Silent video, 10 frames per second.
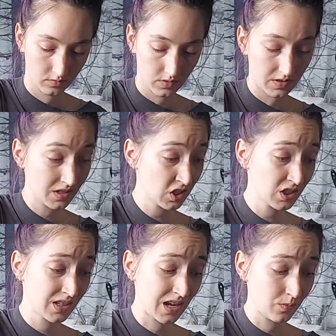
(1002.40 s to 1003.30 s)
And this
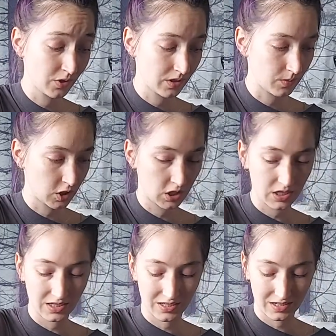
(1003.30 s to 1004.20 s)
just came with the
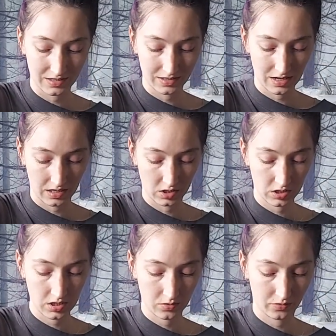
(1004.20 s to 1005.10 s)
machine, and it's
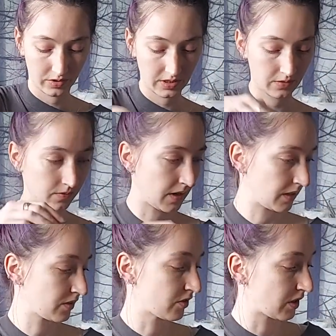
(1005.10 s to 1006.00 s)
actually a really
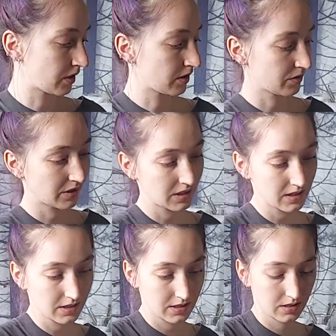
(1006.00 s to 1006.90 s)
fine strainer. It's really
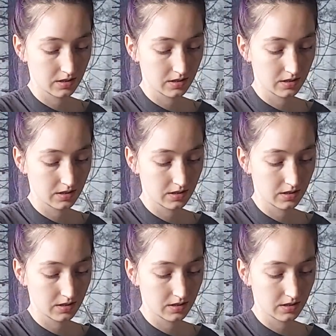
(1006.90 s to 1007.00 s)
nice.